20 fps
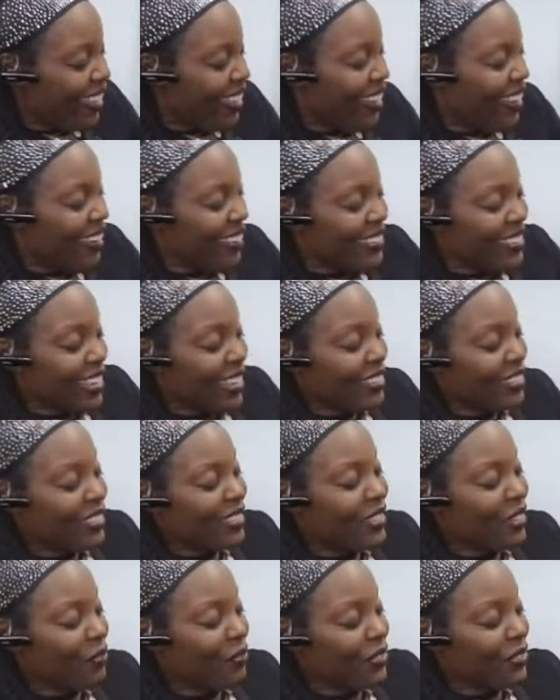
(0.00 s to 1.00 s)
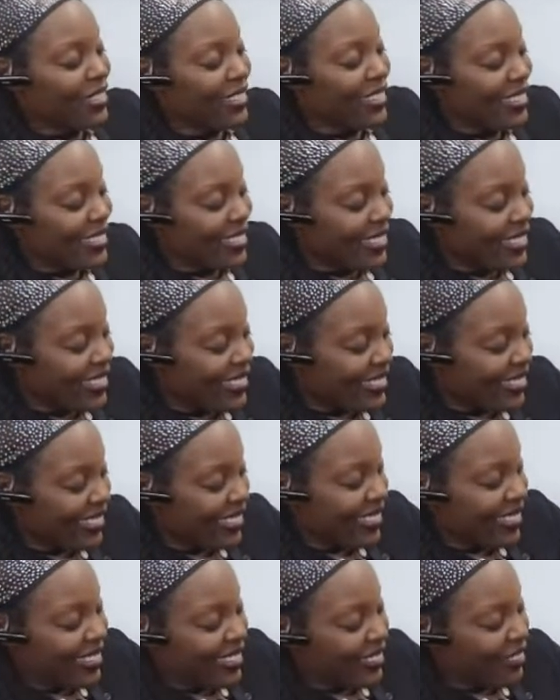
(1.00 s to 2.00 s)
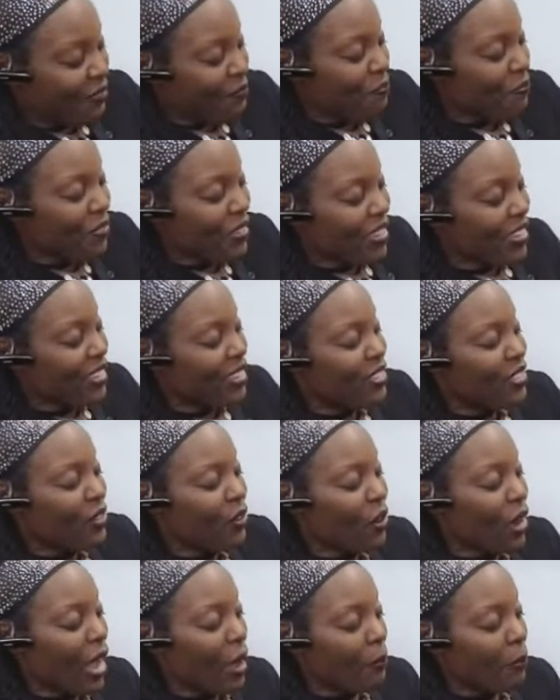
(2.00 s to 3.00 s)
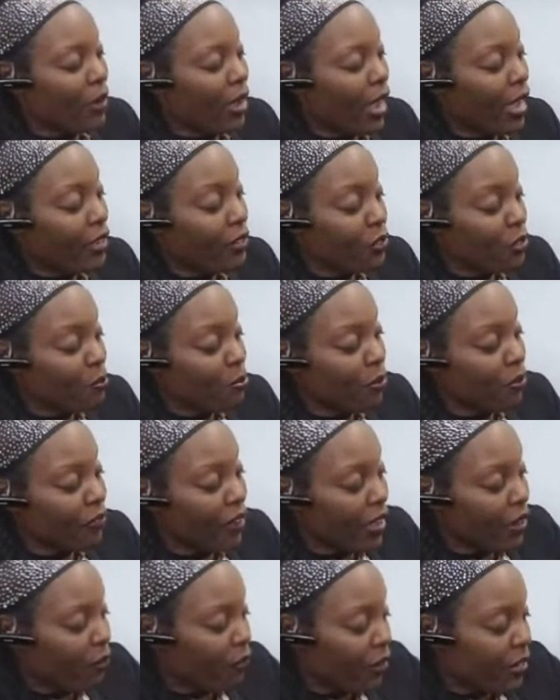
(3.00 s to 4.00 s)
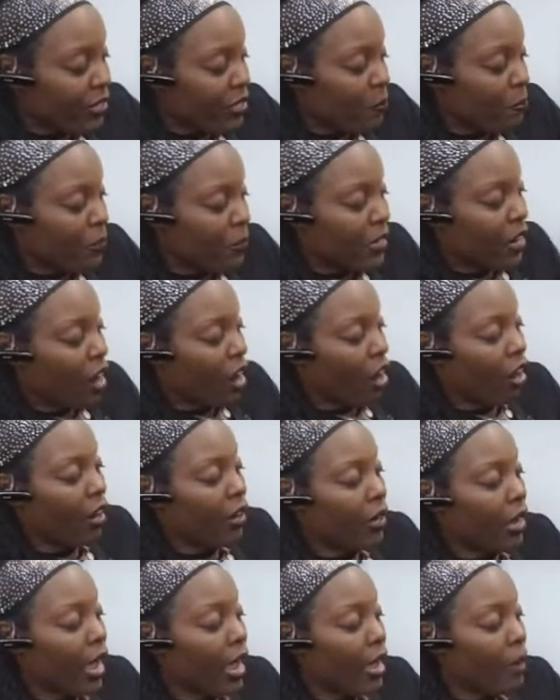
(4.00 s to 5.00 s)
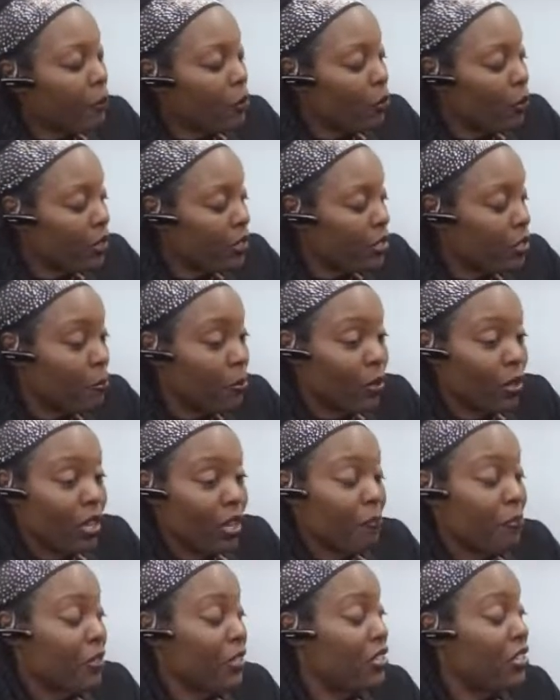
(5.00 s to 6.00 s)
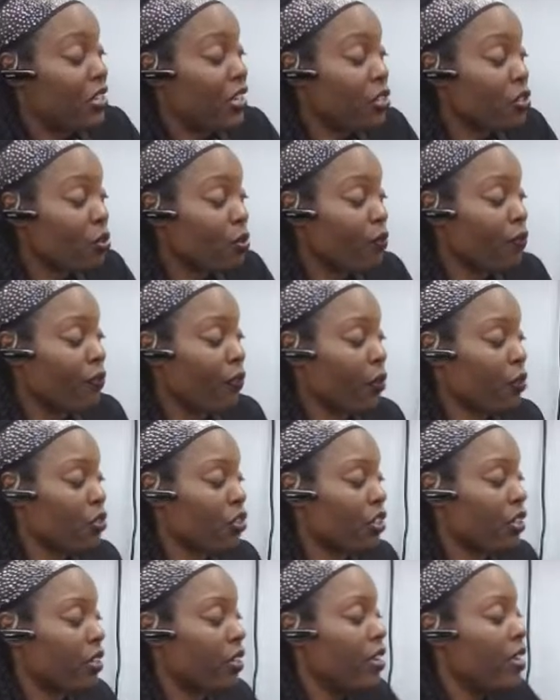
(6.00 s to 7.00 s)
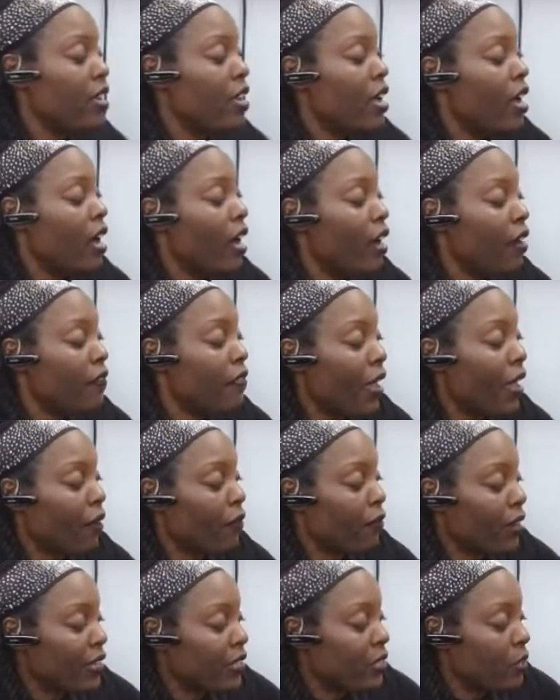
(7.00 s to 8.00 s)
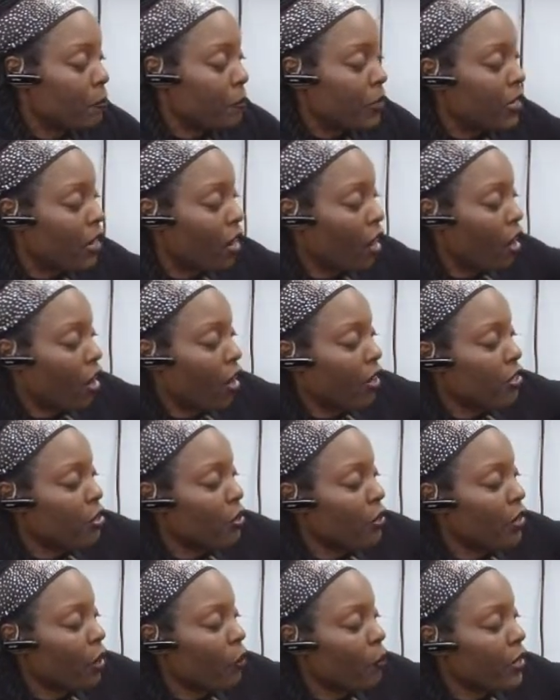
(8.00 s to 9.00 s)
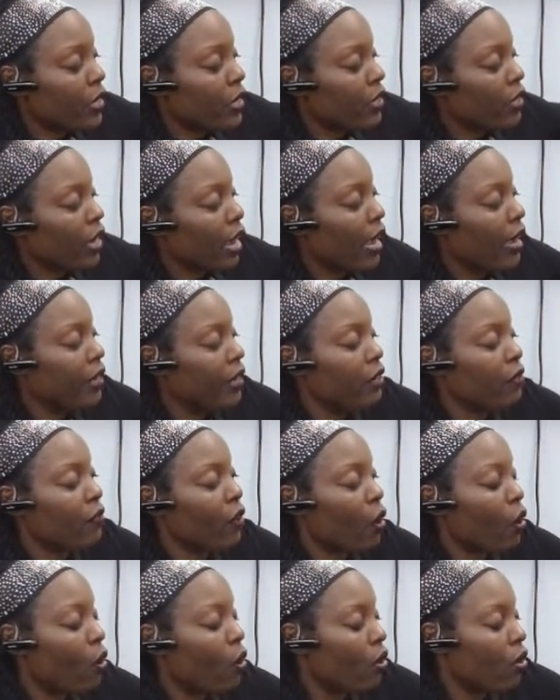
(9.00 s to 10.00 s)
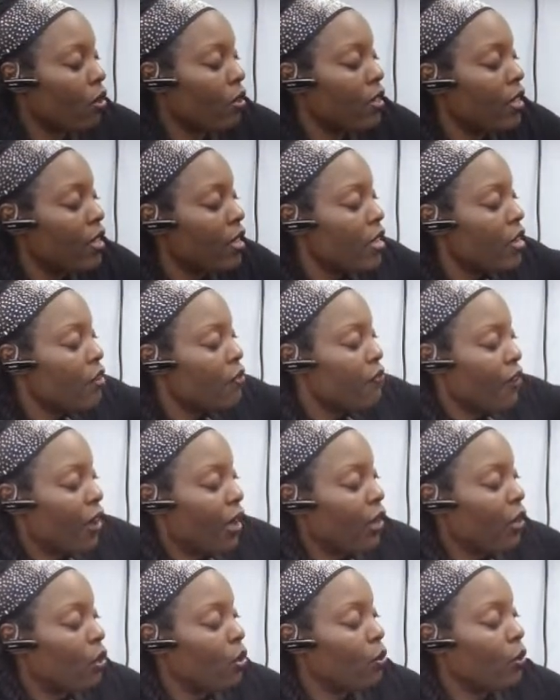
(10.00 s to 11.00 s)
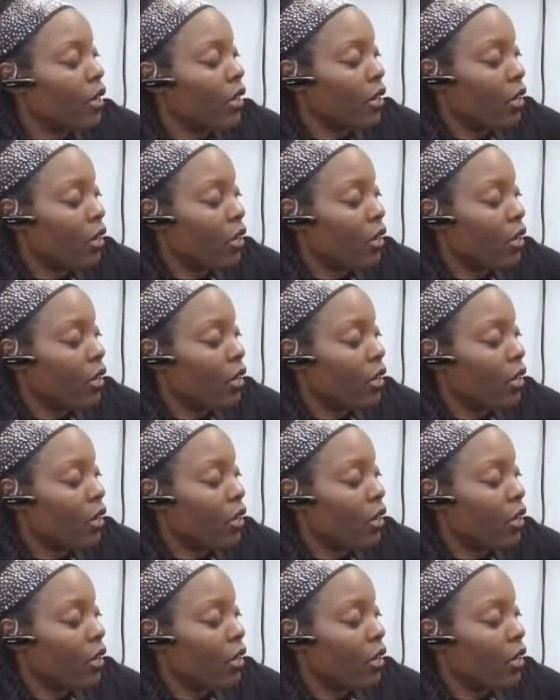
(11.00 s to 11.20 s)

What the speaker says: Tati C. Batista is in here. So I do provide a recipe card. I'm going to pull up the digital version of that recipe card so that we can kind of all follow